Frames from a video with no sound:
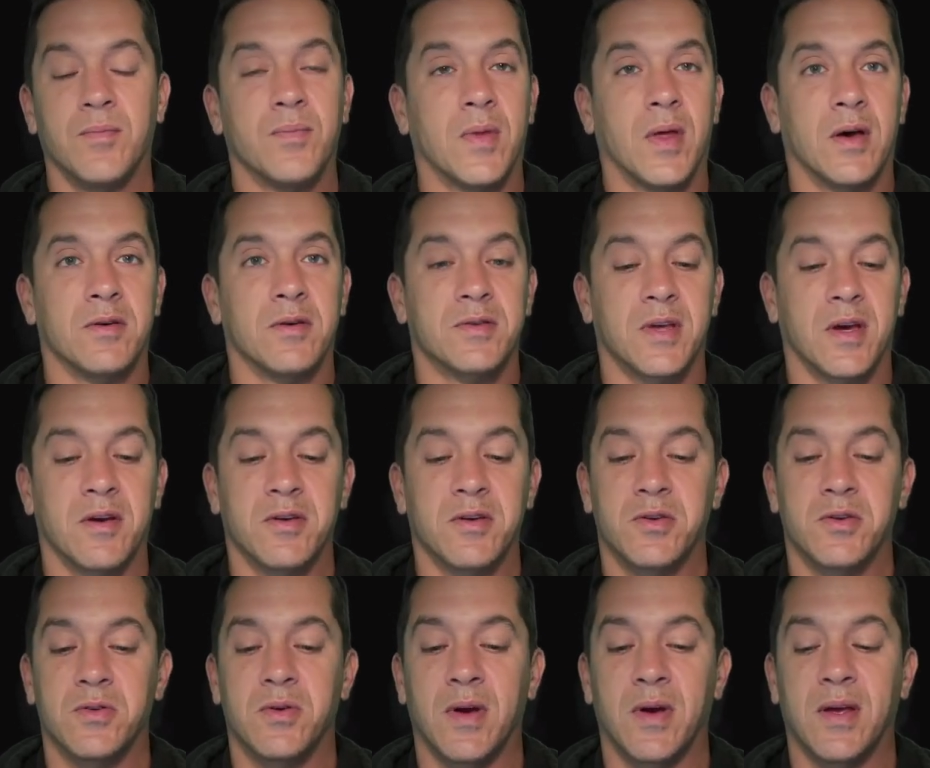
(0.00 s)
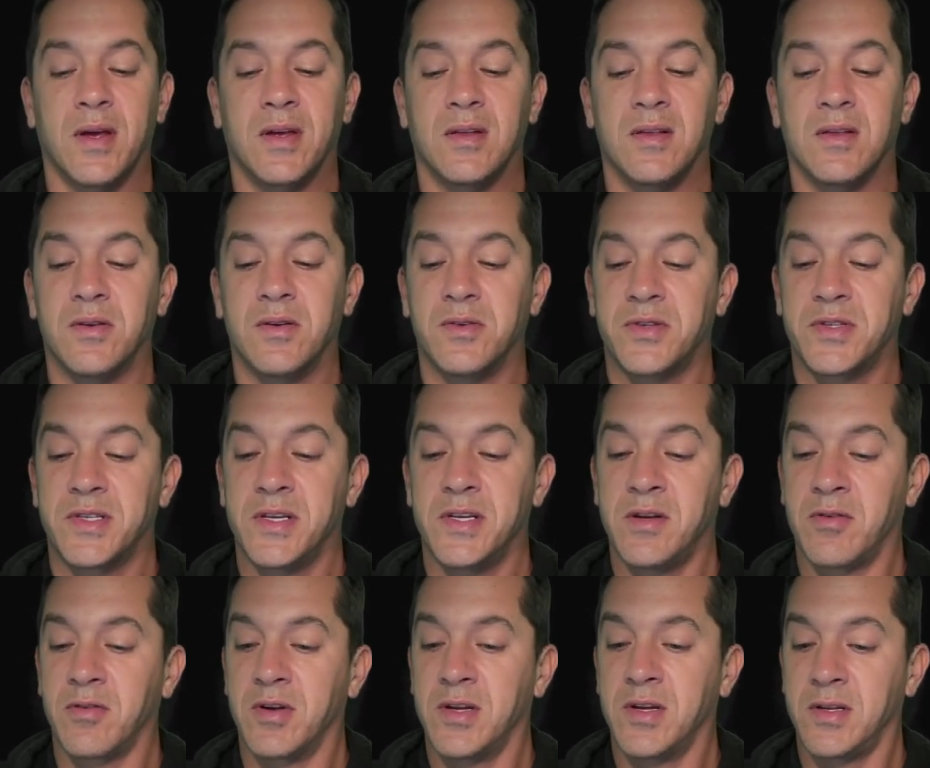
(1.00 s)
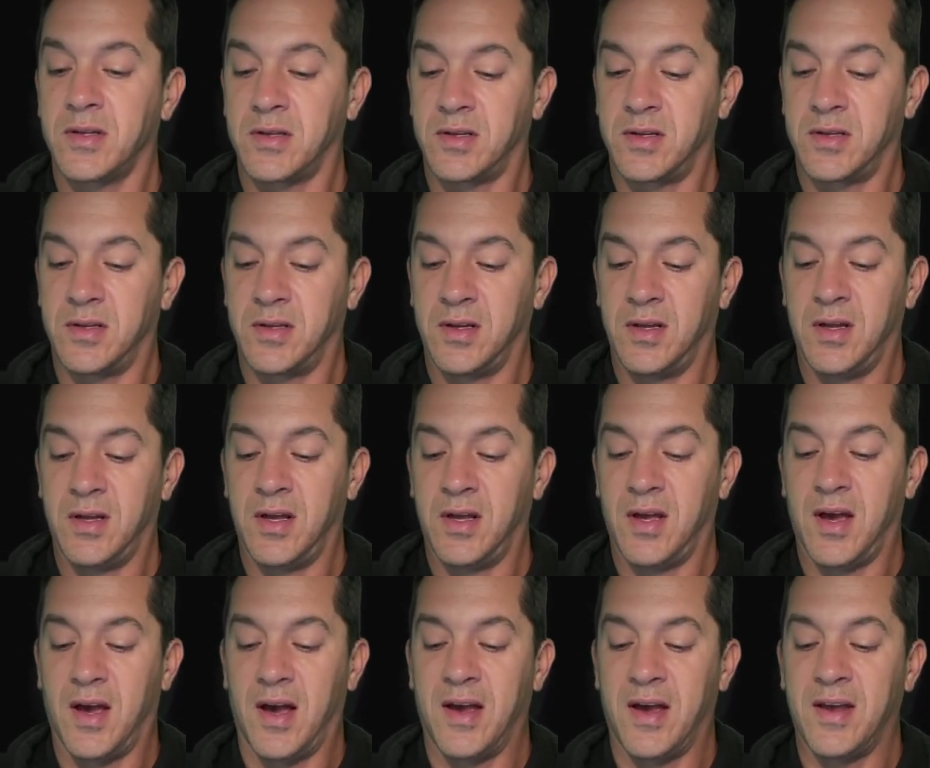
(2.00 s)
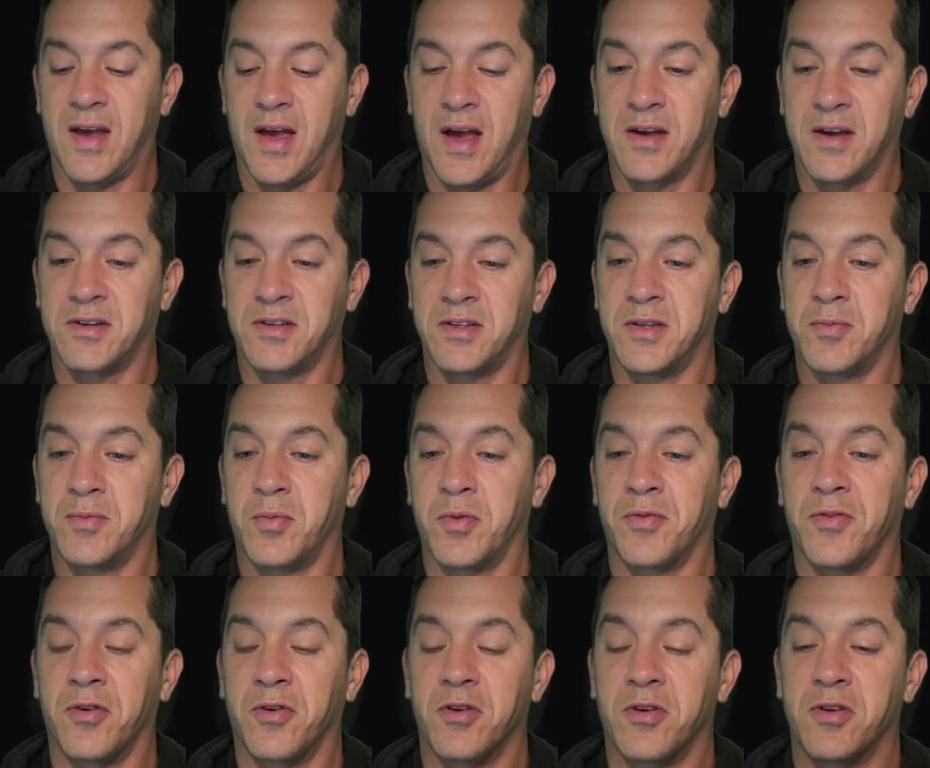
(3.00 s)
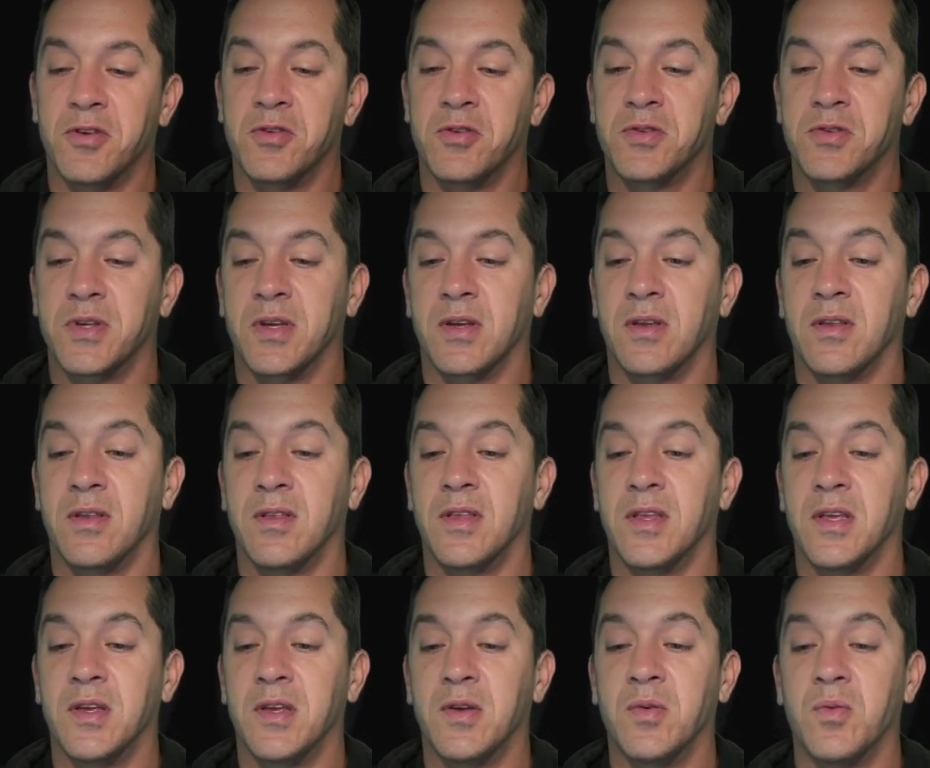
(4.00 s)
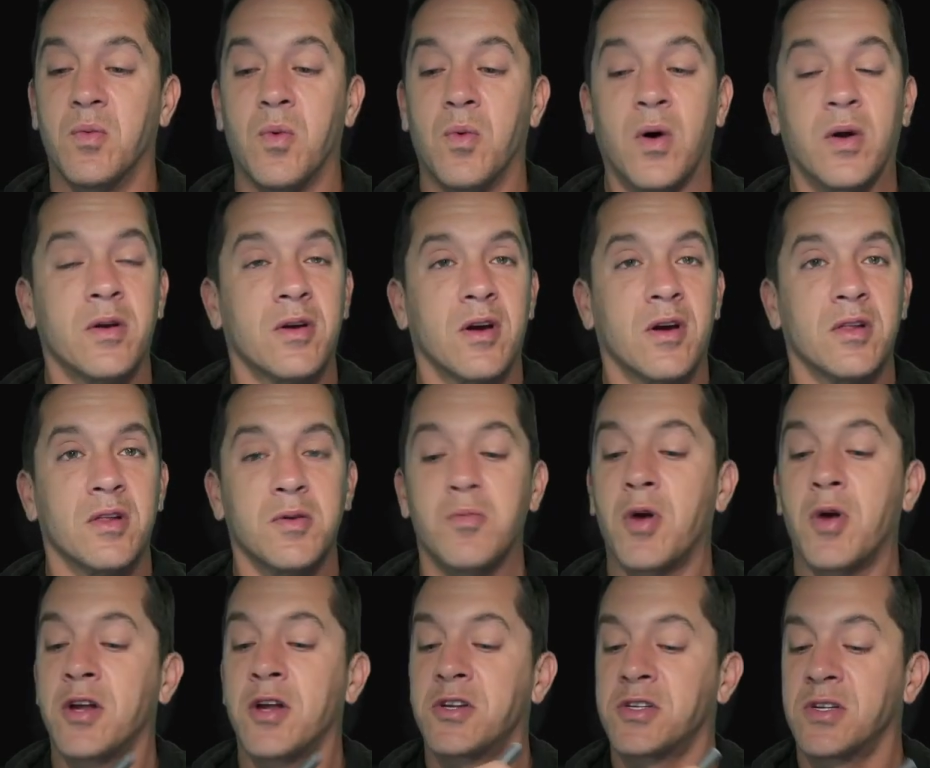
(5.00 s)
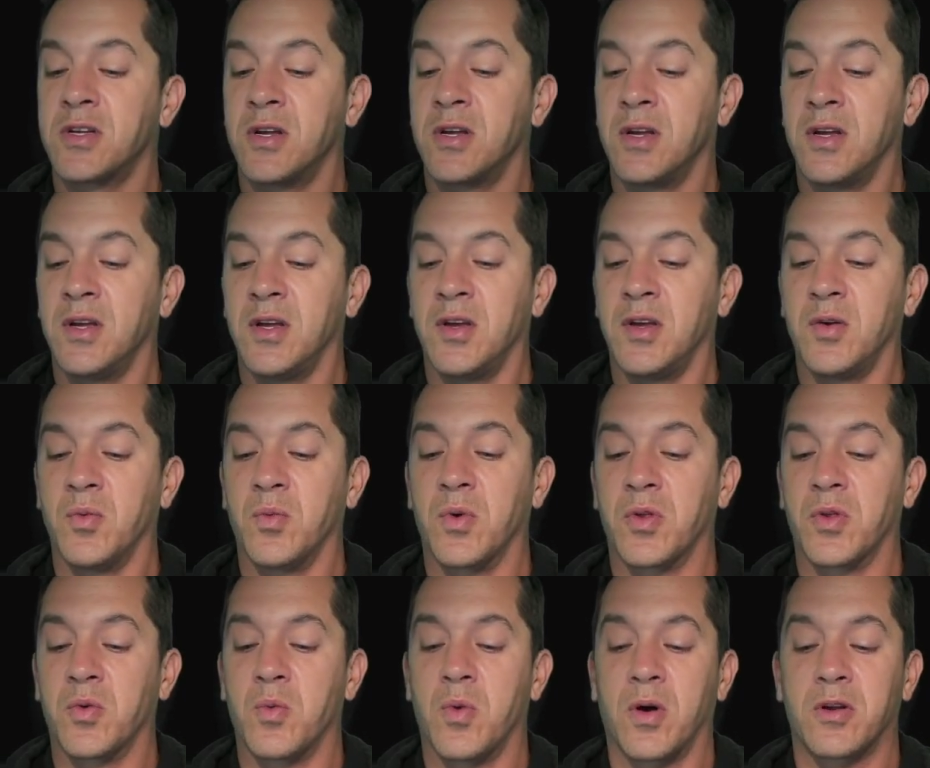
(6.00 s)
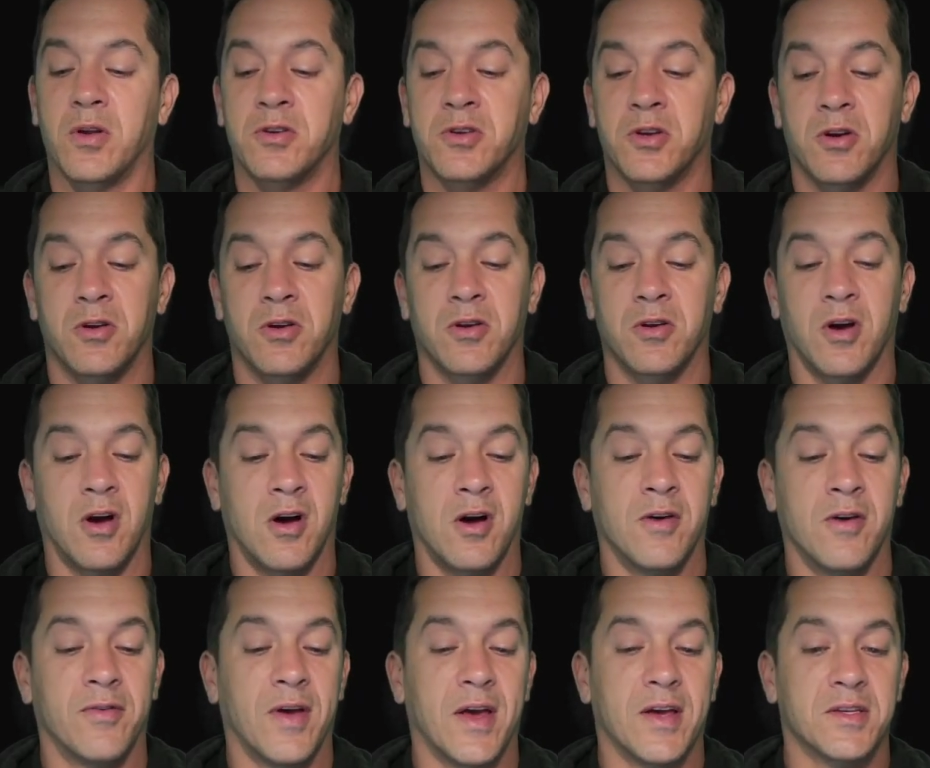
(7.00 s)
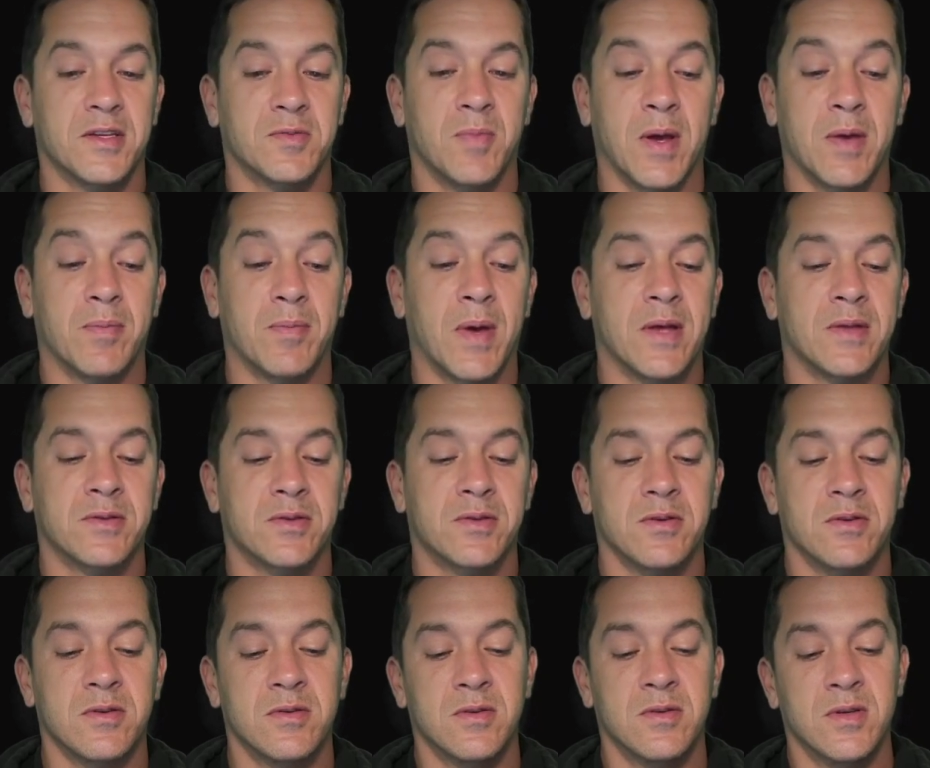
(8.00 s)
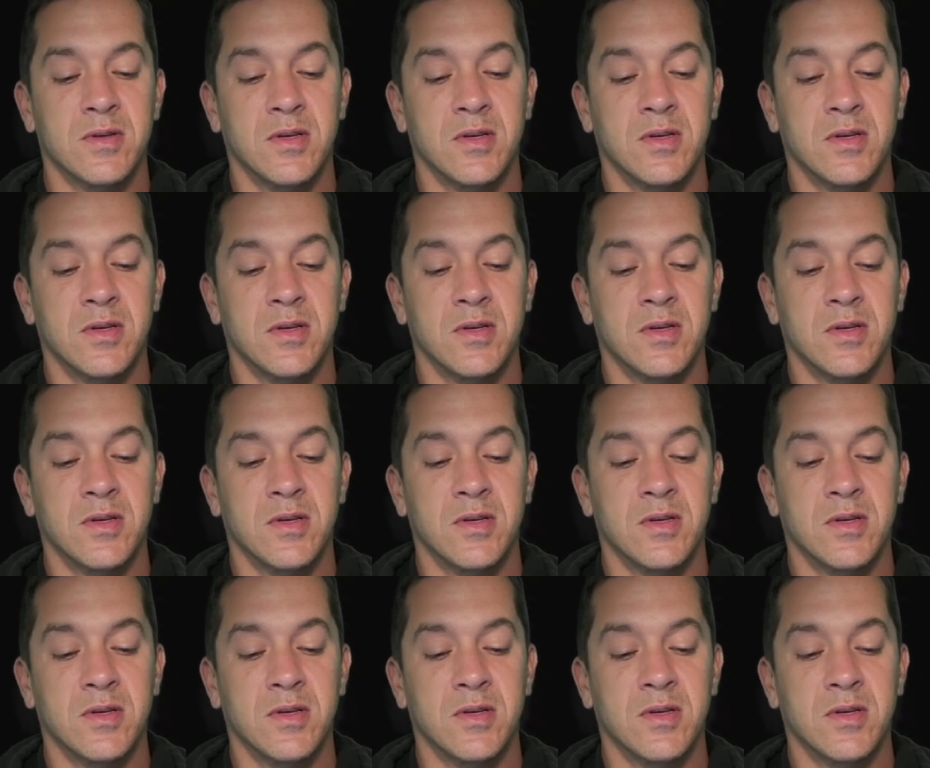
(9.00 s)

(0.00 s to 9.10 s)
I'll tell you a little secret. I actually prefer using the watercolor brush with water turned off as my pencil.